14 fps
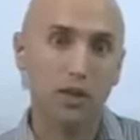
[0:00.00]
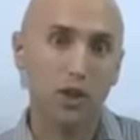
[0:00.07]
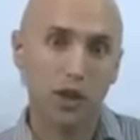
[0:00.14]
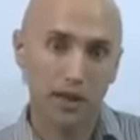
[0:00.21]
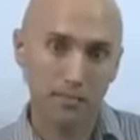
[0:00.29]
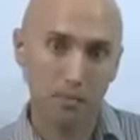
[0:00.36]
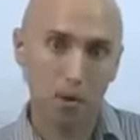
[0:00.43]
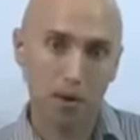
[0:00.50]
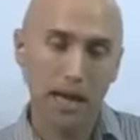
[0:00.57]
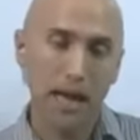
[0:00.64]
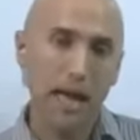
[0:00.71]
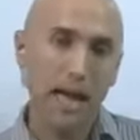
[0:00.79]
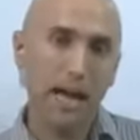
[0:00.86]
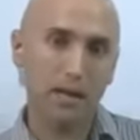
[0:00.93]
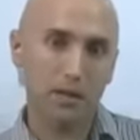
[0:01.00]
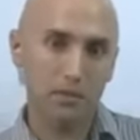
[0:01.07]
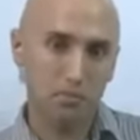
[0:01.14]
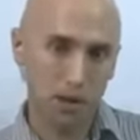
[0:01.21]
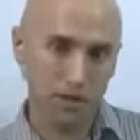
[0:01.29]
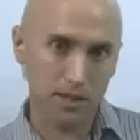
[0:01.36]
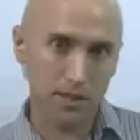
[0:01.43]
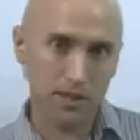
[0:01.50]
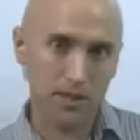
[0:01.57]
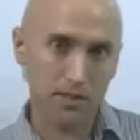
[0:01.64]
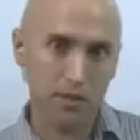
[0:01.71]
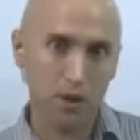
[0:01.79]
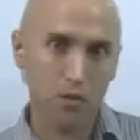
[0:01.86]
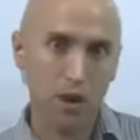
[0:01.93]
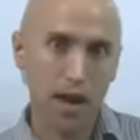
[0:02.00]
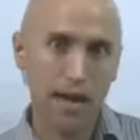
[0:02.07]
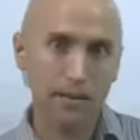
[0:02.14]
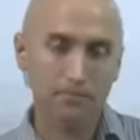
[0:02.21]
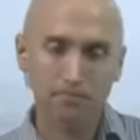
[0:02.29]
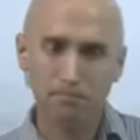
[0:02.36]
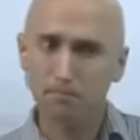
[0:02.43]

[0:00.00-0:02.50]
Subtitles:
Chanibok, as the president of Ukraine.